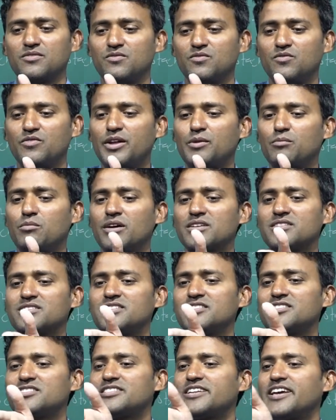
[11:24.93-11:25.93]
When
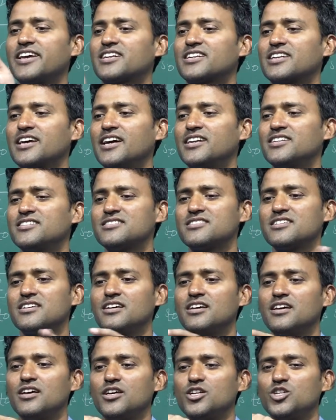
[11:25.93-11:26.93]
buses take turns,
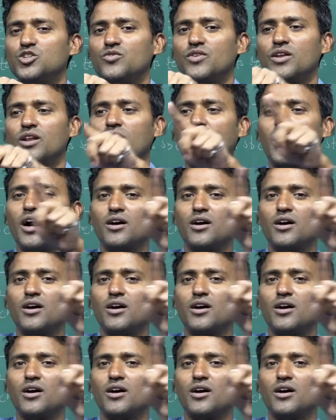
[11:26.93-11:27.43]
you will